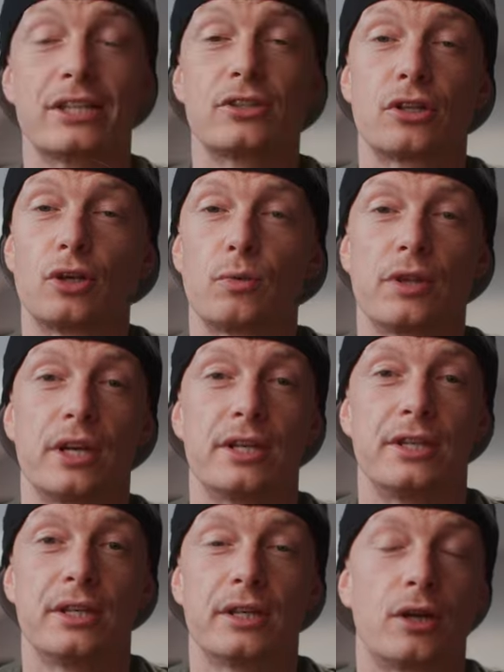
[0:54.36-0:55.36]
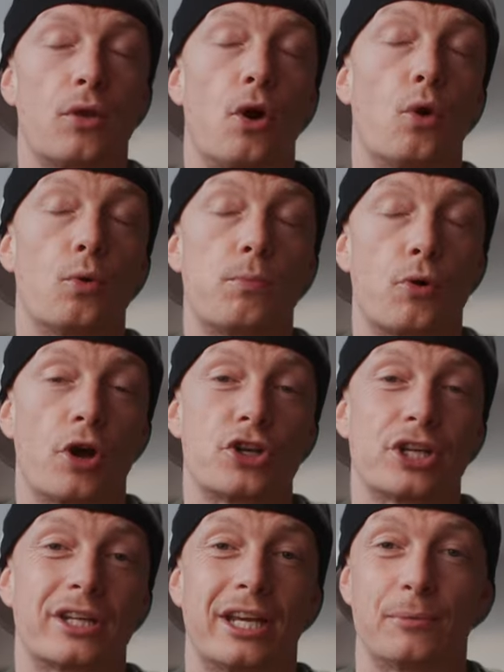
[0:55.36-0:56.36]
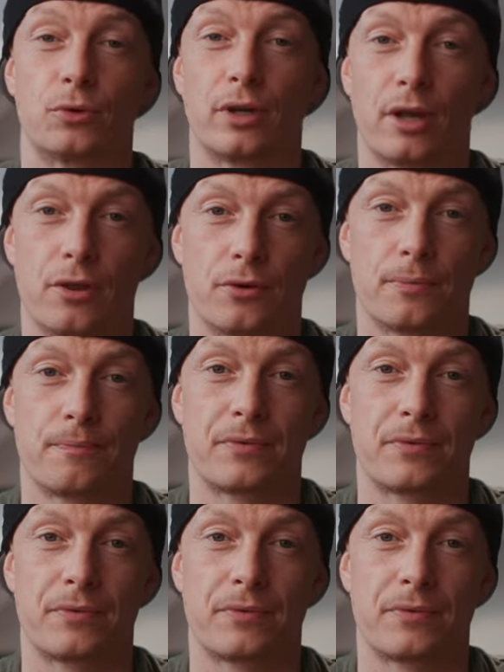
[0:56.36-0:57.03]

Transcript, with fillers: let's start with the idea and how the whole project came together.